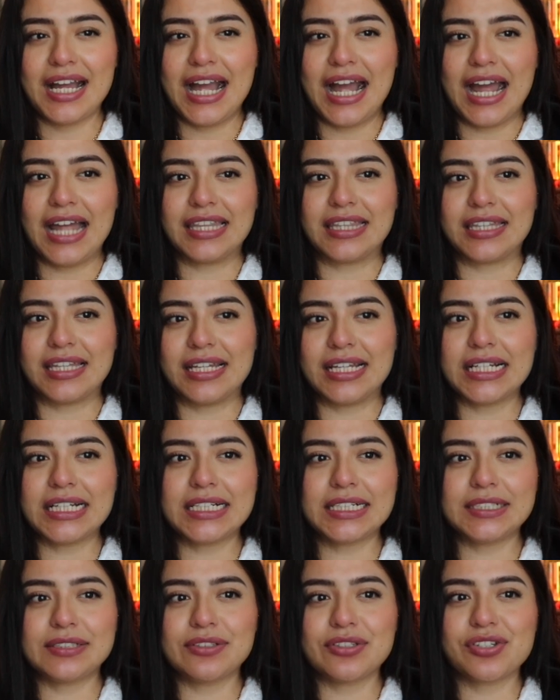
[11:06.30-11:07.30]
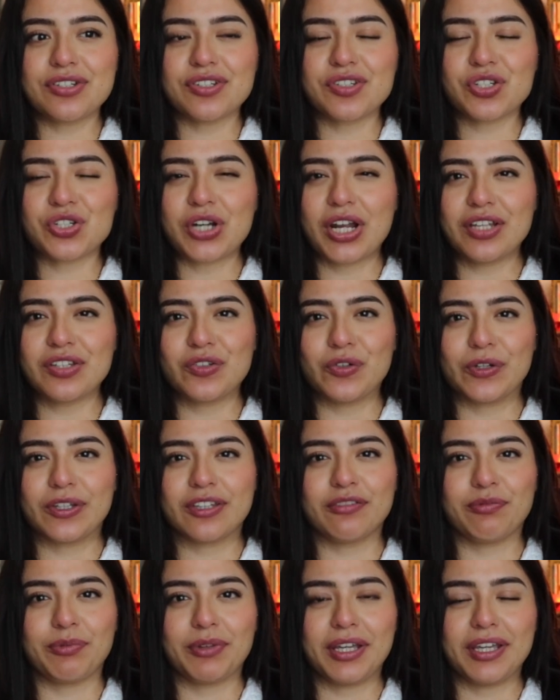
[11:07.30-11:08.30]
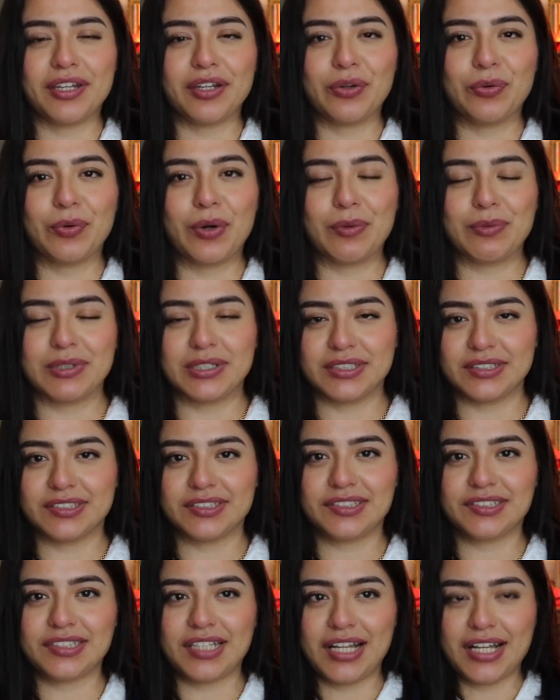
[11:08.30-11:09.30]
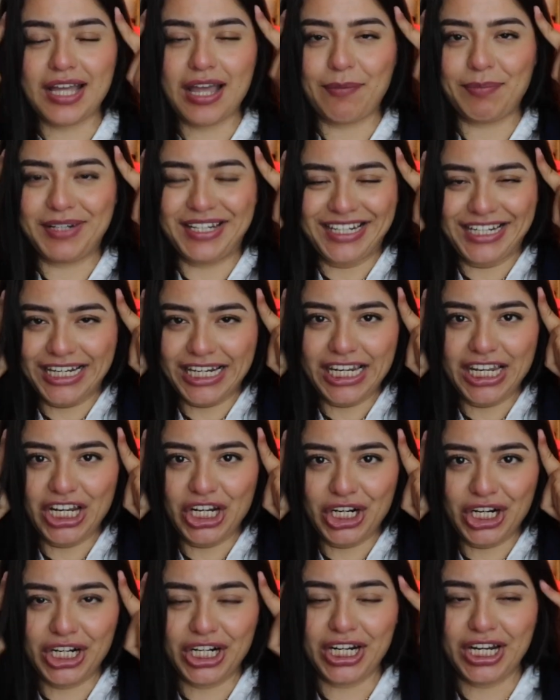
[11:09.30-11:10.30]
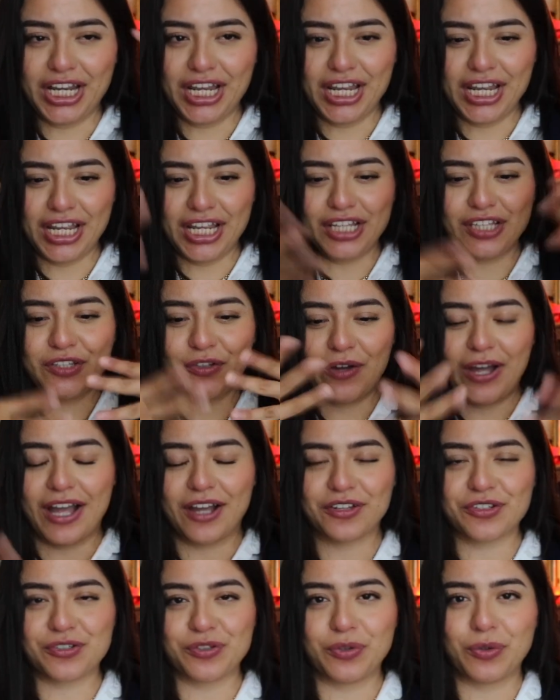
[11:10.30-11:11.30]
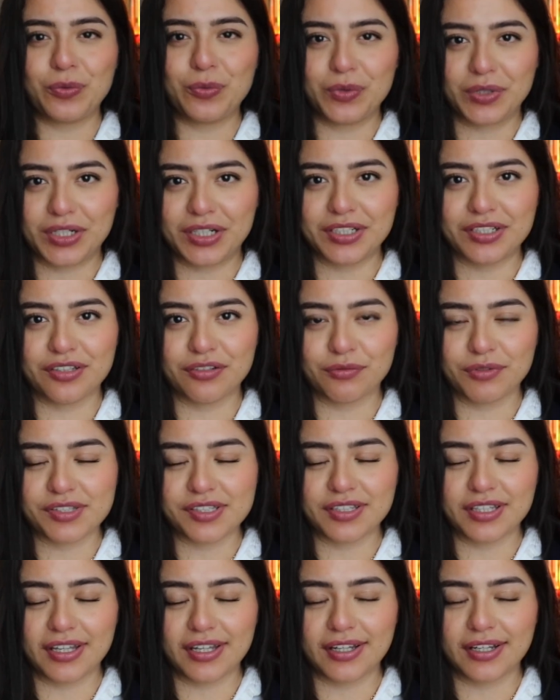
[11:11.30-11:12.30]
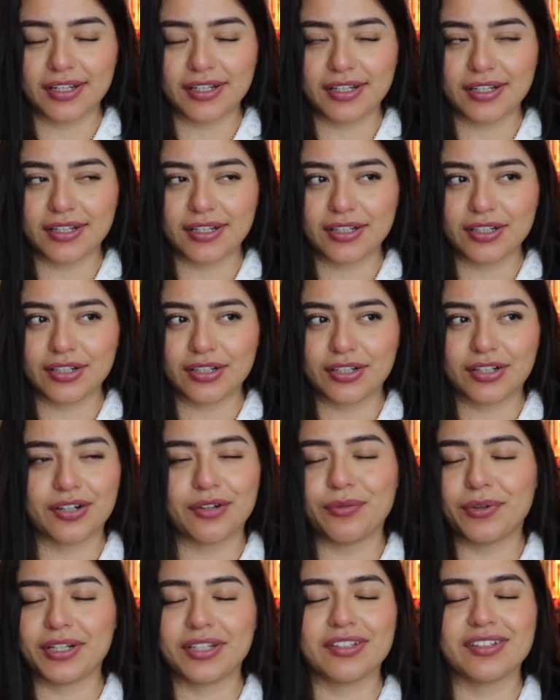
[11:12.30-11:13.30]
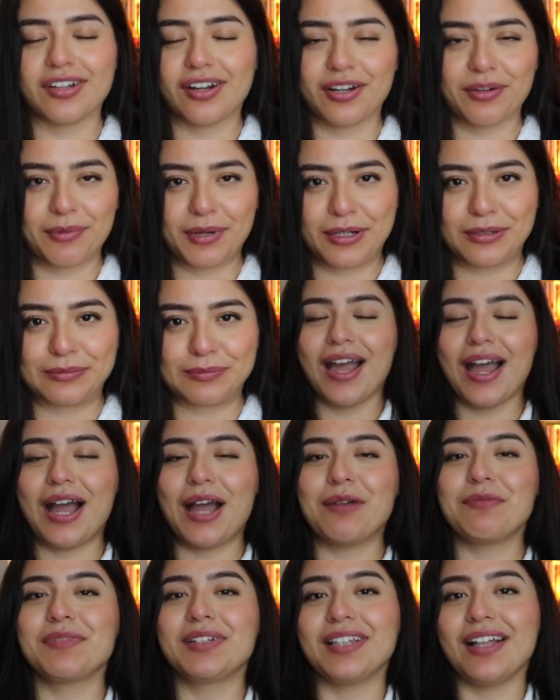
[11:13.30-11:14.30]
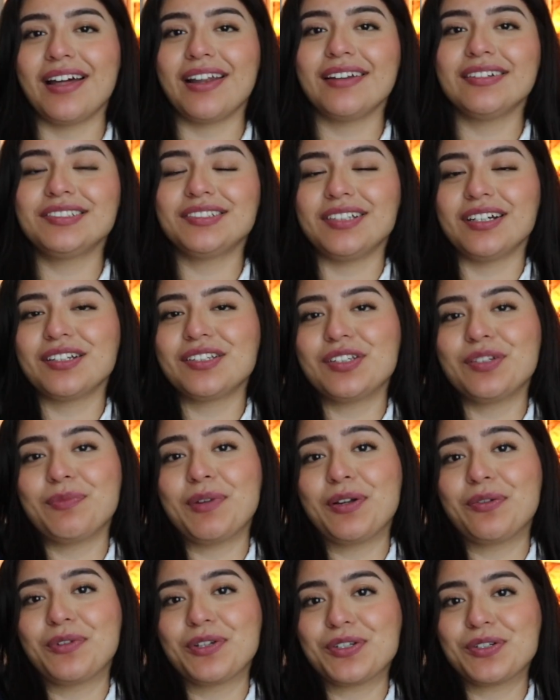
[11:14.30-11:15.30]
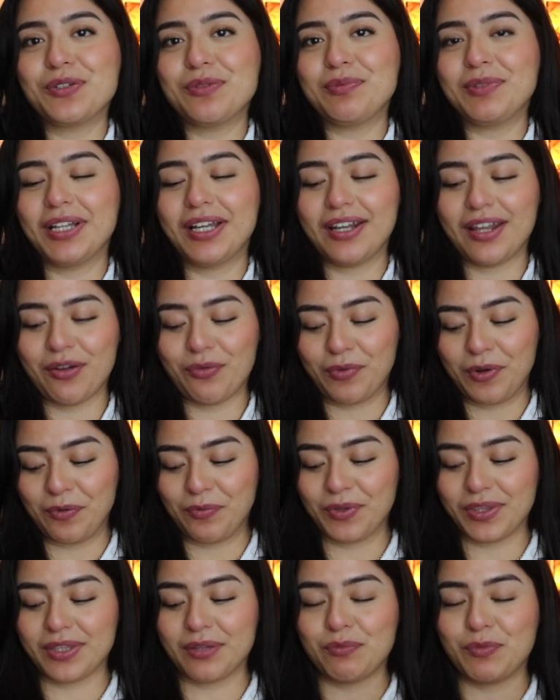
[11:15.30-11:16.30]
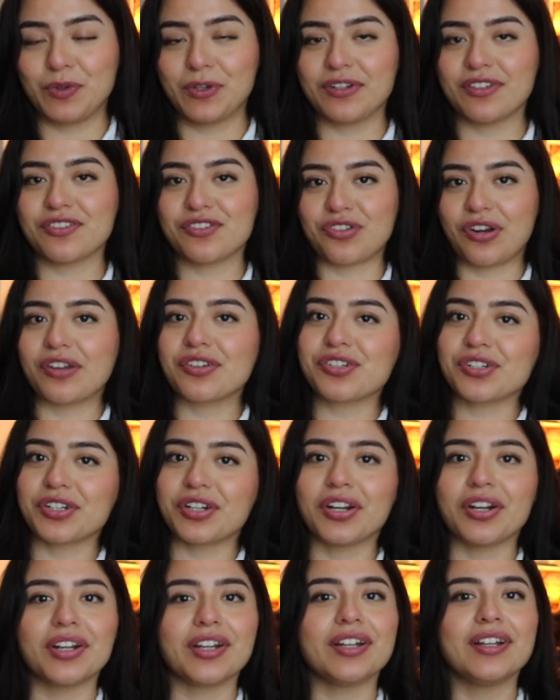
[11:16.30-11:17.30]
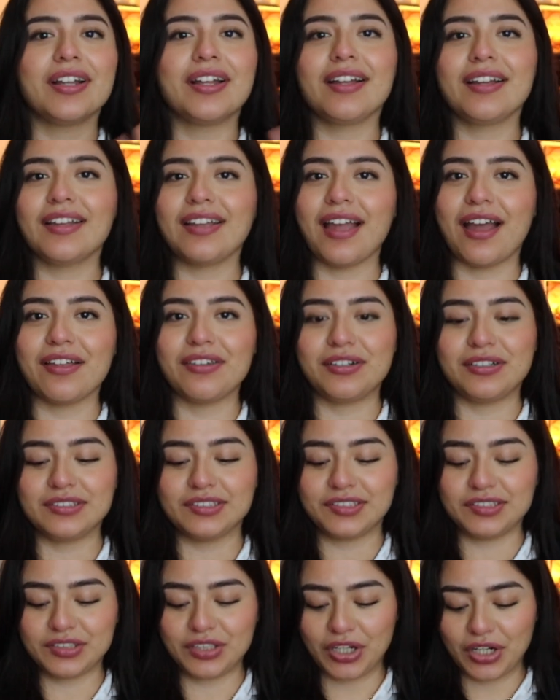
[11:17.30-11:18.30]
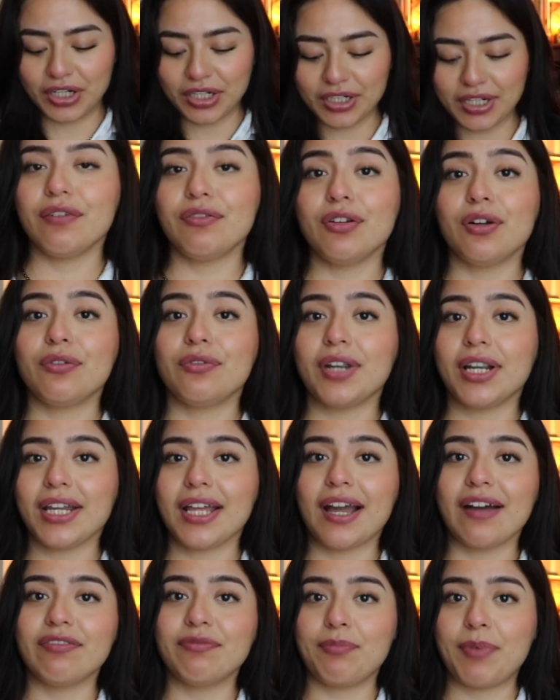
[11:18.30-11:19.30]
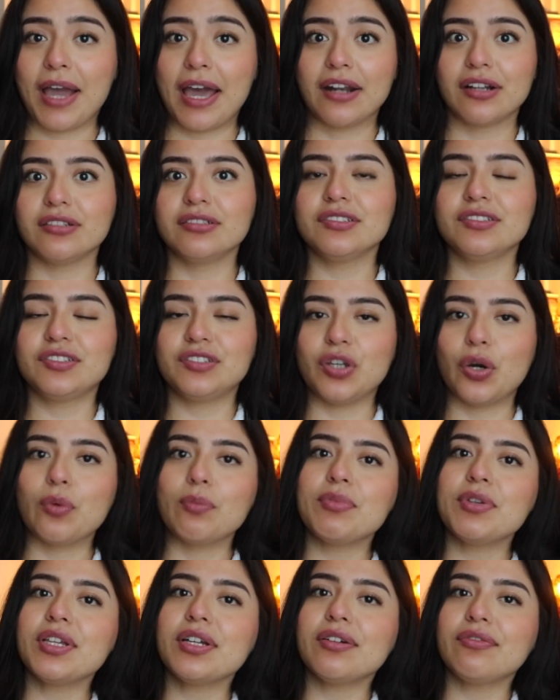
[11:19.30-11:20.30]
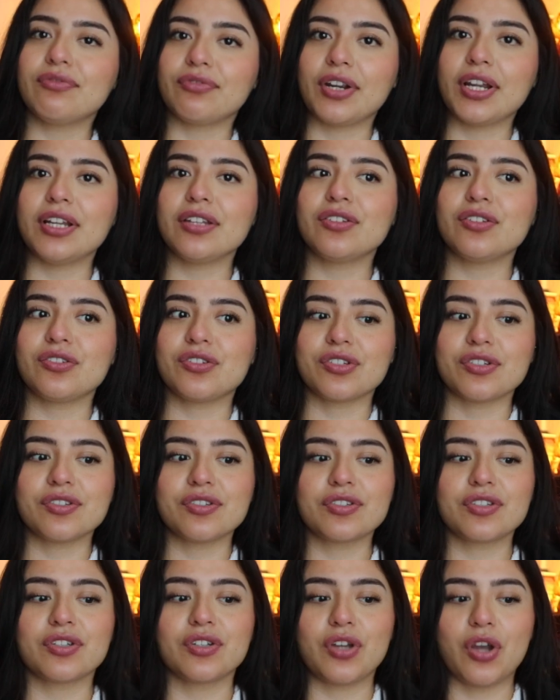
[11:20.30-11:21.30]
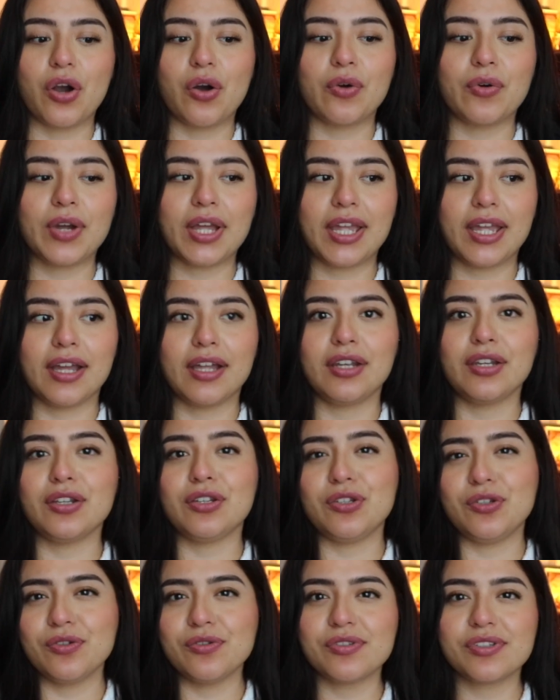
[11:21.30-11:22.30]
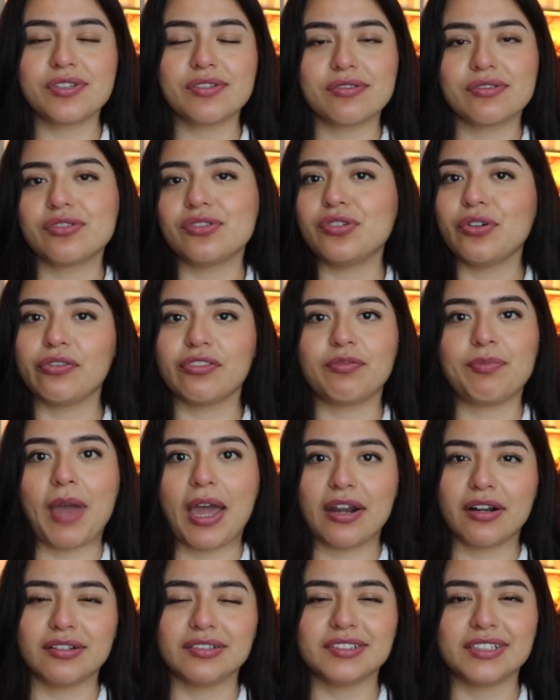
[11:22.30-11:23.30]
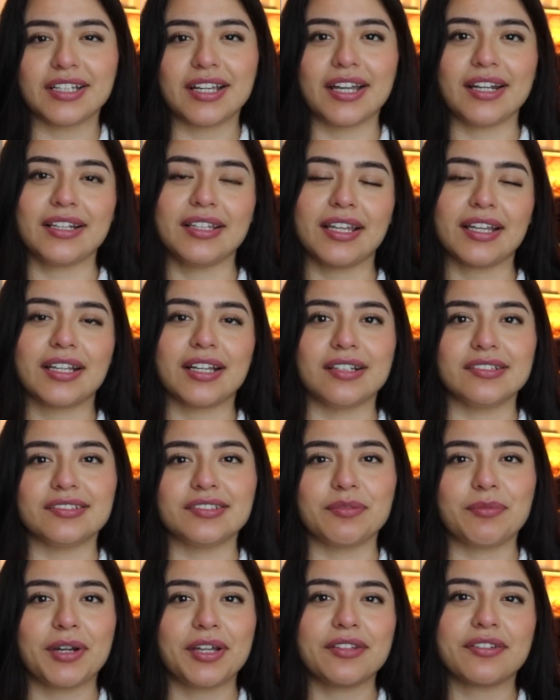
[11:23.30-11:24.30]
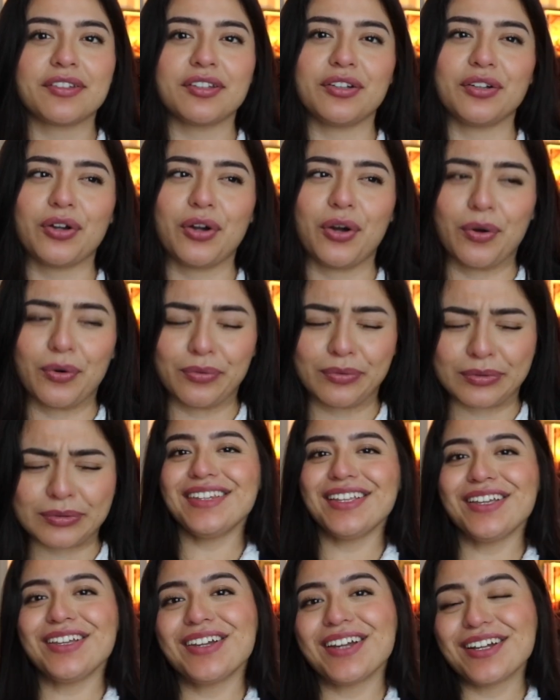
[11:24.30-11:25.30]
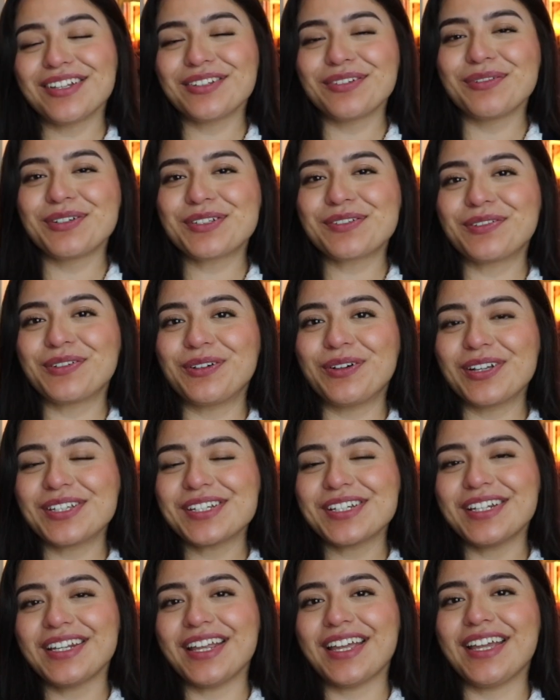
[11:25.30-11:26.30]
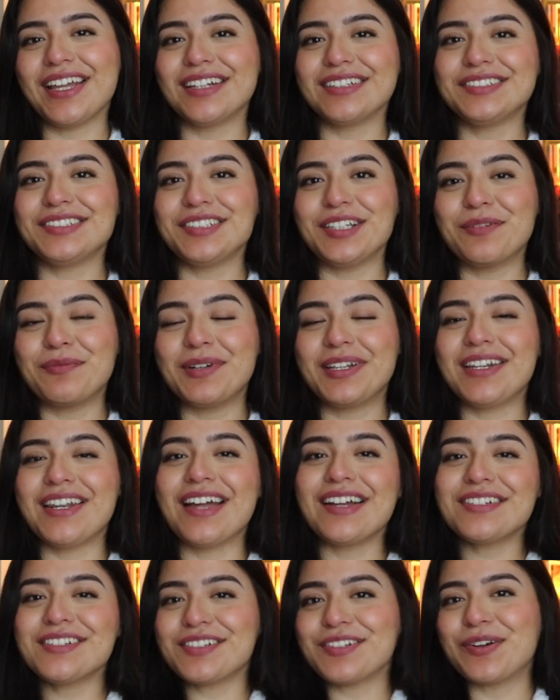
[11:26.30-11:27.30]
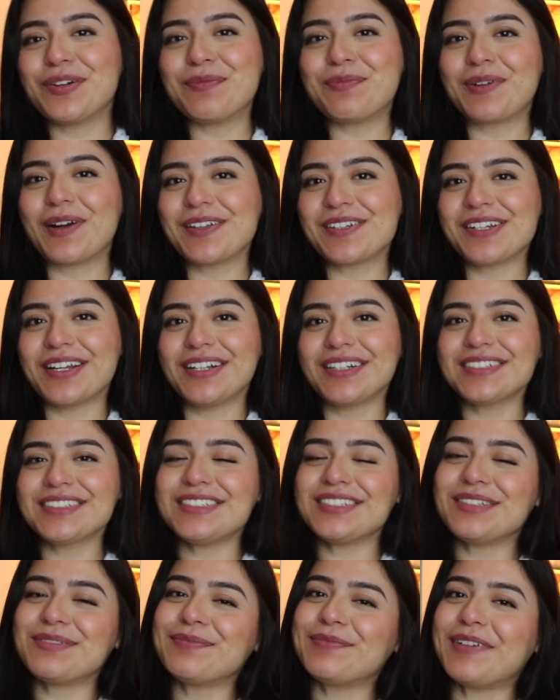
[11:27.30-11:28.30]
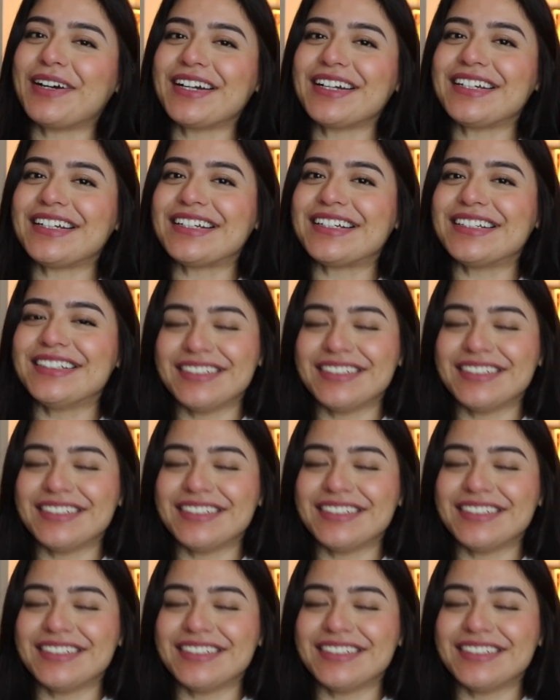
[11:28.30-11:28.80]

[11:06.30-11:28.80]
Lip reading: I think just trying to explain what was happening in here into actual words was like, girl, what are you talking about? I'm glad I stuck to my original plan and went with the more structured gathered skirt. If you already have patterns, don't be afraid to just go and use those patterns and kind of like customize your own. Thank you guys so much for watching, and see you in my next sewing project. Bye!